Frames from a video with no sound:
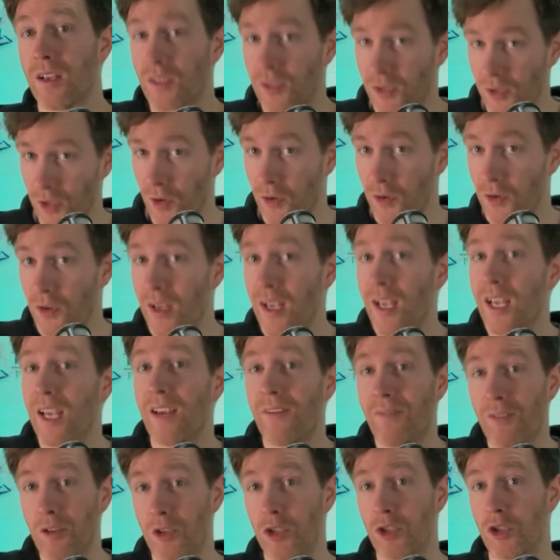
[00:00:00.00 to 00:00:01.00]
So
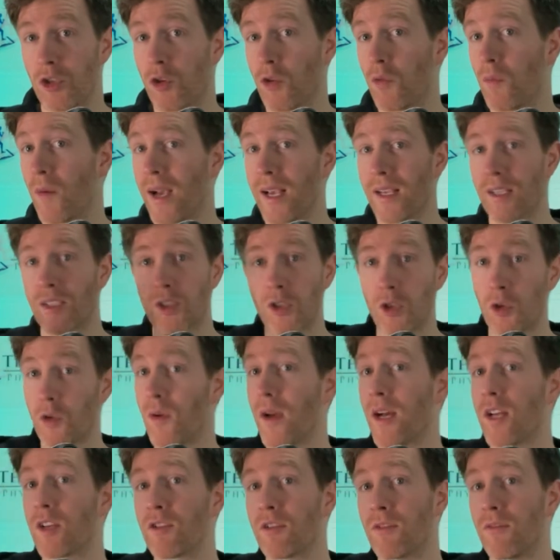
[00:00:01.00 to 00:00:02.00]
if your shoe weighs
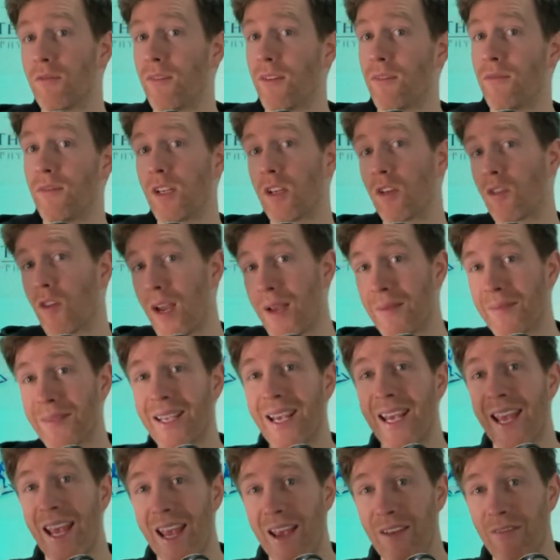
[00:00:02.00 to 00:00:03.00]
250 grams
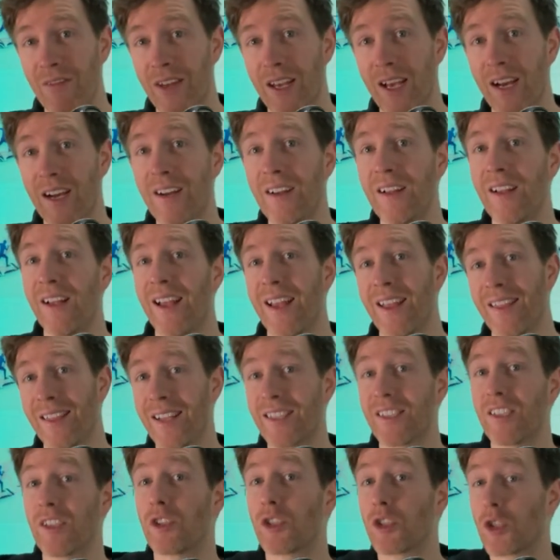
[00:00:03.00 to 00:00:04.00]
heavier,
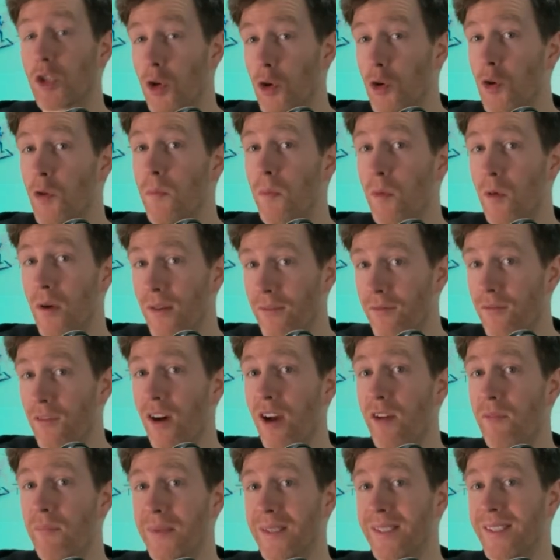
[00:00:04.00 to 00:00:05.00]
that's a
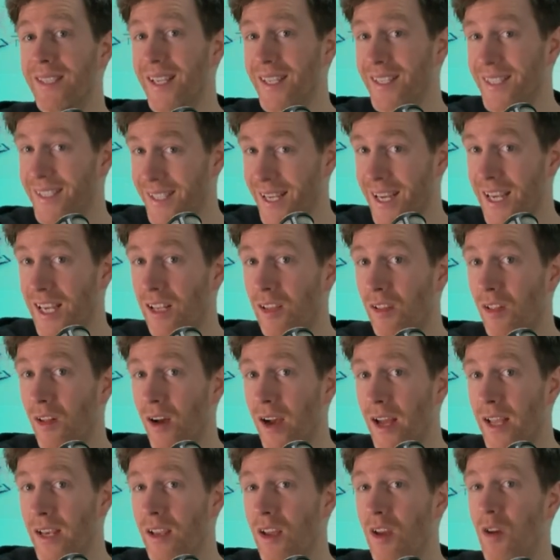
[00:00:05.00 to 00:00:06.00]
2.5% decline,